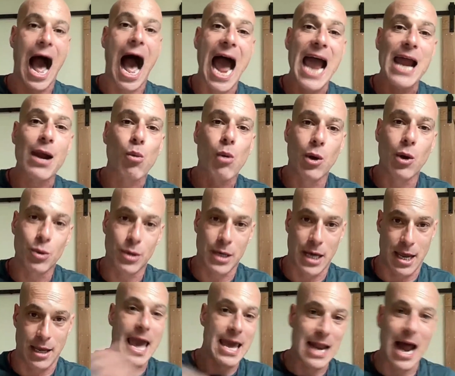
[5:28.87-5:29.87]
I wrote
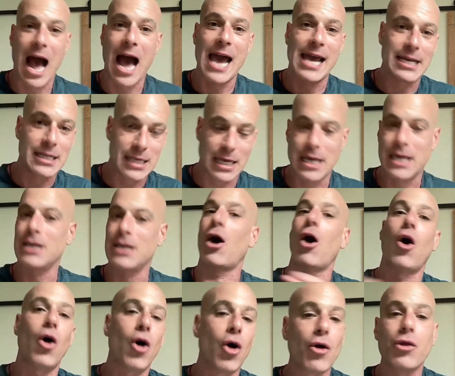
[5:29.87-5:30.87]
it and I did
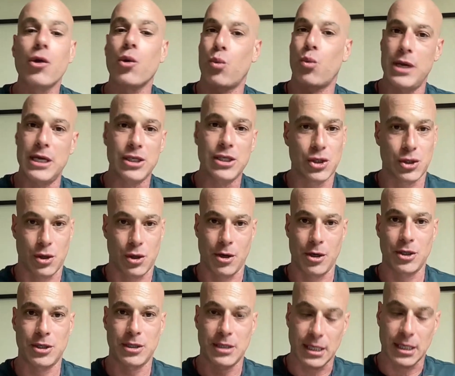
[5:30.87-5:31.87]
all the
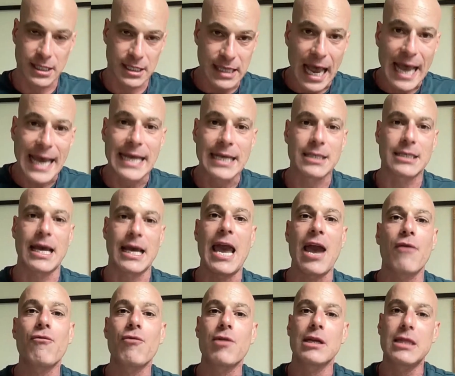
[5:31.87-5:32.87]
research to cite
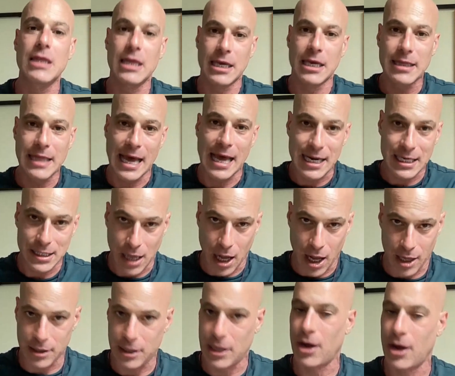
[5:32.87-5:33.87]
everything that is
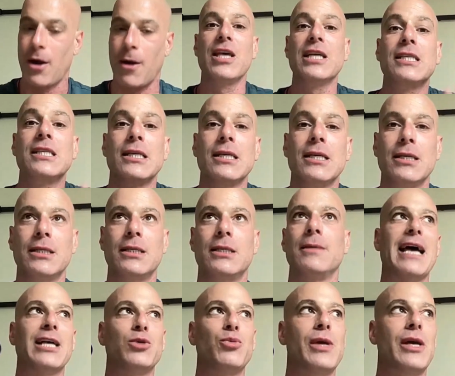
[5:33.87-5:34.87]
on there. This is,
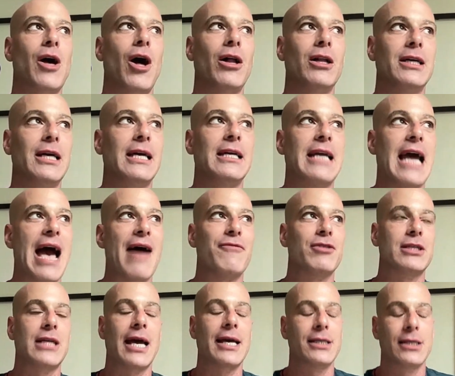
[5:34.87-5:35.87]
as we call it in
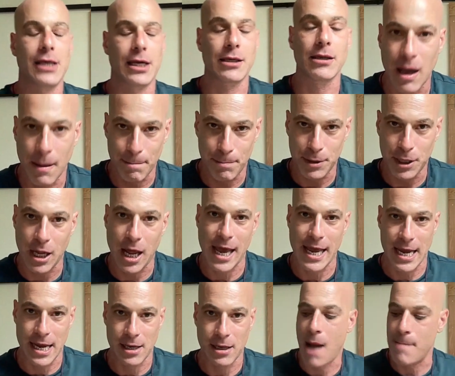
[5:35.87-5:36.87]
advertising,
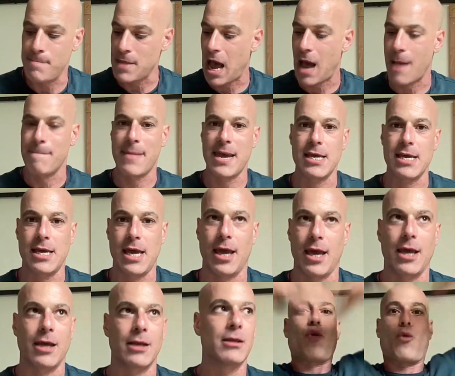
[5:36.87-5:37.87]
compliant. I'm not
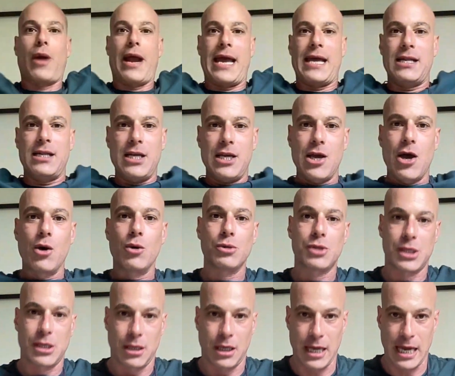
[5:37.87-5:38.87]
making grandiose
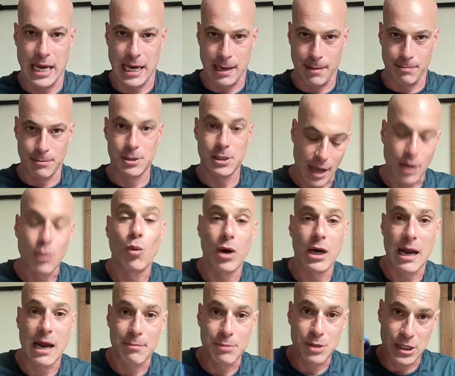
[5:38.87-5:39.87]
claims. And what
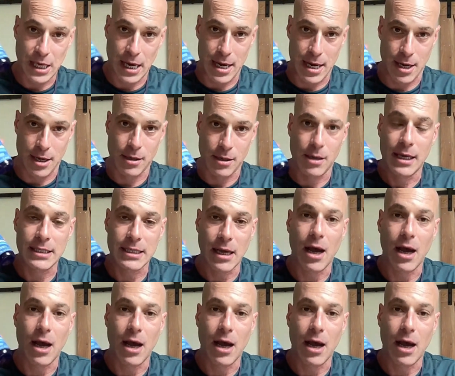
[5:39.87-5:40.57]
I'm saying is